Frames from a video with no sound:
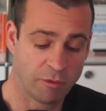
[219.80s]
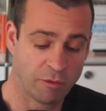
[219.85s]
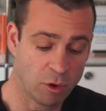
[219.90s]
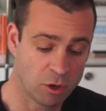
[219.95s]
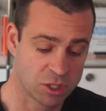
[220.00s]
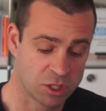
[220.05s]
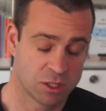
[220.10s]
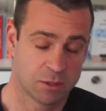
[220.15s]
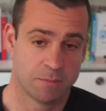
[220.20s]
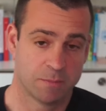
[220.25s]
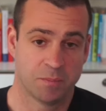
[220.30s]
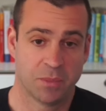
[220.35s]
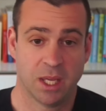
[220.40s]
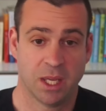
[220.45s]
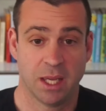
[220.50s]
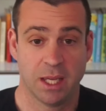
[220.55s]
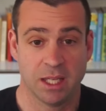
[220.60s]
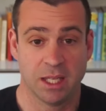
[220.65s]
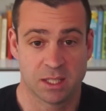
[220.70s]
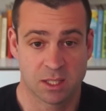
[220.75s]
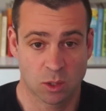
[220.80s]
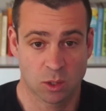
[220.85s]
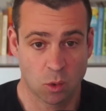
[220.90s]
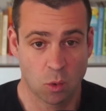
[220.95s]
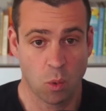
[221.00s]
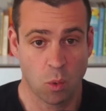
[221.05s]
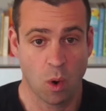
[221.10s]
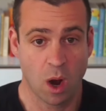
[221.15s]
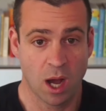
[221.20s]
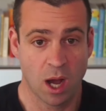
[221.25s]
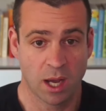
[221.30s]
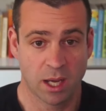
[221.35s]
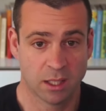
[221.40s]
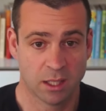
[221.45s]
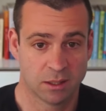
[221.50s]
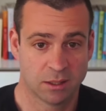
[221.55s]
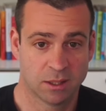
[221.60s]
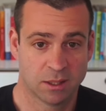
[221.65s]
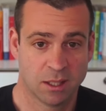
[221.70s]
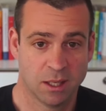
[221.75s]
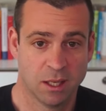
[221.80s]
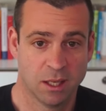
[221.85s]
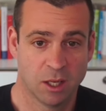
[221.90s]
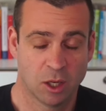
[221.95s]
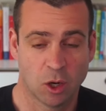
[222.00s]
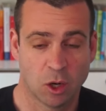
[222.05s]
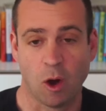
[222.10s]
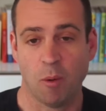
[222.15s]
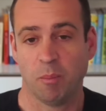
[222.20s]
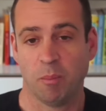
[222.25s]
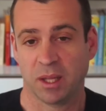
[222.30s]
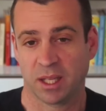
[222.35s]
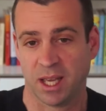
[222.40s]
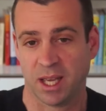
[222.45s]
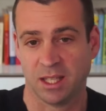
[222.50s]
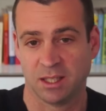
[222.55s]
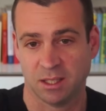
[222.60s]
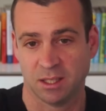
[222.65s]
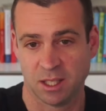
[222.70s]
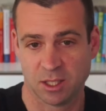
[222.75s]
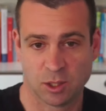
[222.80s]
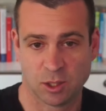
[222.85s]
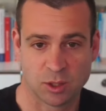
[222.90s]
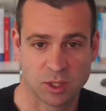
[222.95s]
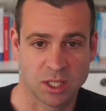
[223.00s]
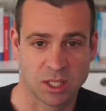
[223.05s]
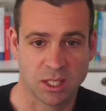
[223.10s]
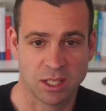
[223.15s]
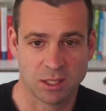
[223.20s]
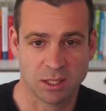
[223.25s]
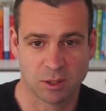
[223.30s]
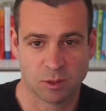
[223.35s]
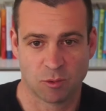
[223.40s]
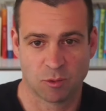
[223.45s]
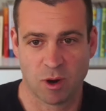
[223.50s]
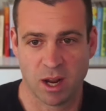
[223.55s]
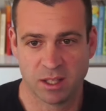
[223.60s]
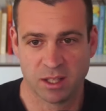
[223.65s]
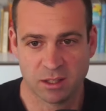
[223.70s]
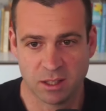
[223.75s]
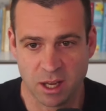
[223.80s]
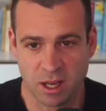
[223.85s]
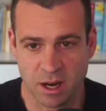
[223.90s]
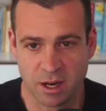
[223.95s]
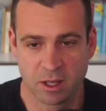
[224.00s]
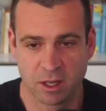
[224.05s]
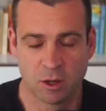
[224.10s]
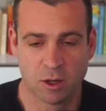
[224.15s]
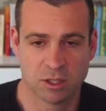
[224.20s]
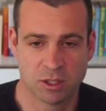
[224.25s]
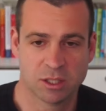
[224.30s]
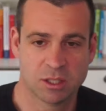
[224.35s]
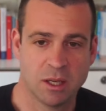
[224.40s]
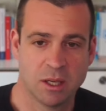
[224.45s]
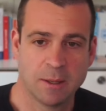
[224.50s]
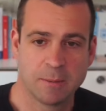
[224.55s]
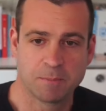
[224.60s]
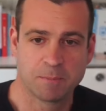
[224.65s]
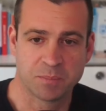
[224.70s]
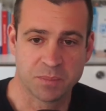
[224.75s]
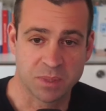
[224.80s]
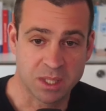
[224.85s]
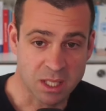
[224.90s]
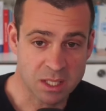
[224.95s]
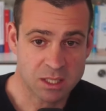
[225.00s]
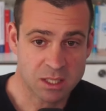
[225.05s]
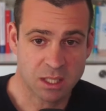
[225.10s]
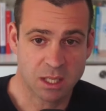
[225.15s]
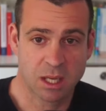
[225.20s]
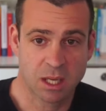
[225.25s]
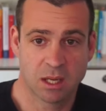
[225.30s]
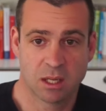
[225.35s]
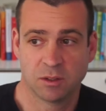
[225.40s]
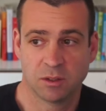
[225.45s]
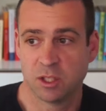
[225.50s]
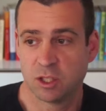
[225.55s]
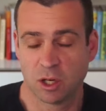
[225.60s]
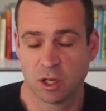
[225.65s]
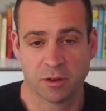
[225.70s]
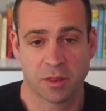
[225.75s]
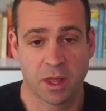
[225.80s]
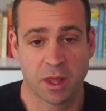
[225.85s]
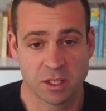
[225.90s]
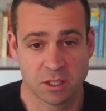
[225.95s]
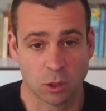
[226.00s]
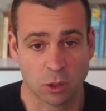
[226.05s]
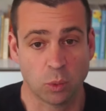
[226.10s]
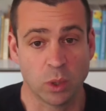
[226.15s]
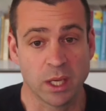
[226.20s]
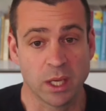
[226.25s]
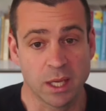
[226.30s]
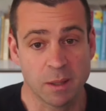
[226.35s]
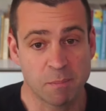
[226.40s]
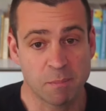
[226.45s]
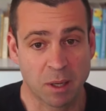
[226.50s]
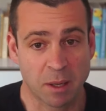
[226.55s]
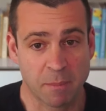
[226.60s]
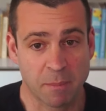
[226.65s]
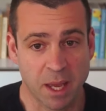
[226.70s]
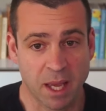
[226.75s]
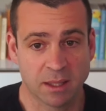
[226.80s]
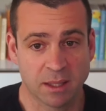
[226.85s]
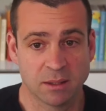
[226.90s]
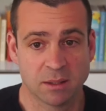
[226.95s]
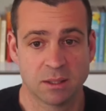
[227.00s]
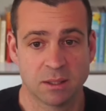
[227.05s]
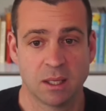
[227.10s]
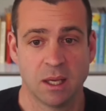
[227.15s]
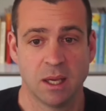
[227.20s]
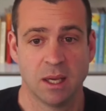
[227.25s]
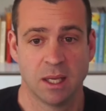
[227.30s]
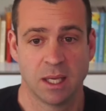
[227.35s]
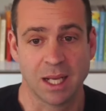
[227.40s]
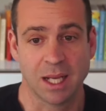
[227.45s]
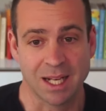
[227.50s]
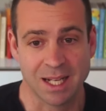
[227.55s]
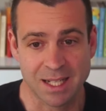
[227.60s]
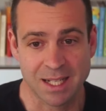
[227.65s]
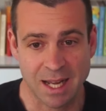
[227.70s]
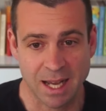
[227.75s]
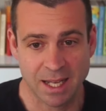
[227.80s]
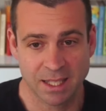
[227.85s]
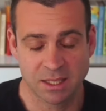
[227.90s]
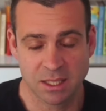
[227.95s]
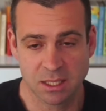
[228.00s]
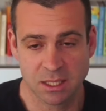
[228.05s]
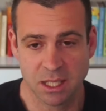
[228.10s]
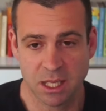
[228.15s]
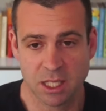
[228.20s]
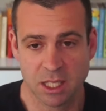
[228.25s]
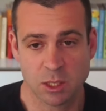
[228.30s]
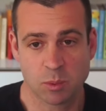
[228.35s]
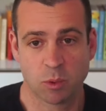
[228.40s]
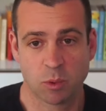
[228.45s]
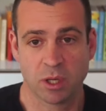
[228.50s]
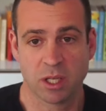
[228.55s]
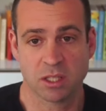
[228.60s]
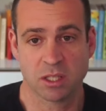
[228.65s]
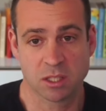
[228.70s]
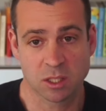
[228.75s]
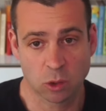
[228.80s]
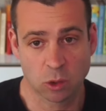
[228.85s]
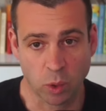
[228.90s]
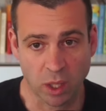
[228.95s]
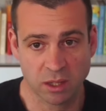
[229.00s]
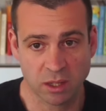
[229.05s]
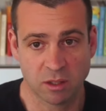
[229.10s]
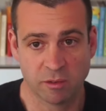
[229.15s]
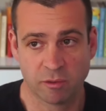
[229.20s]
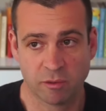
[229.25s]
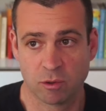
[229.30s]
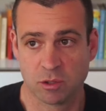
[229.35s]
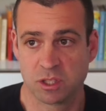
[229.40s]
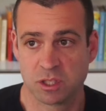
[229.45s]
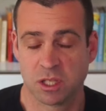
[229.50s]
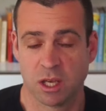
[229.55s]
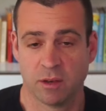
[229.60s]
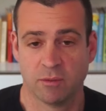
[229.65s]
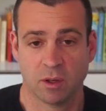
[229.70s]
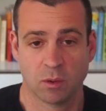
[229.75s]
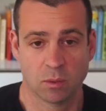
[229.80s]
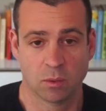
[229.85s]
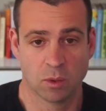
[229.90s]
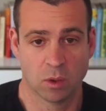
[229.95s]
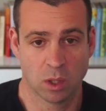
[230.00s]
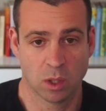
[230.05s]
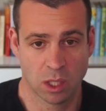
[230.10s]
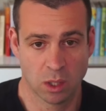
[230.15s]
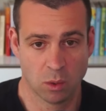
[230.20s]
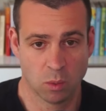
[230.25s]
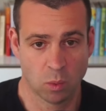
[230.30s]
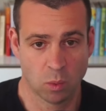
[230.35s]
of course, it's quite complicated as you see it right there, because these are things that we implement in 90-day sprints, 24/7,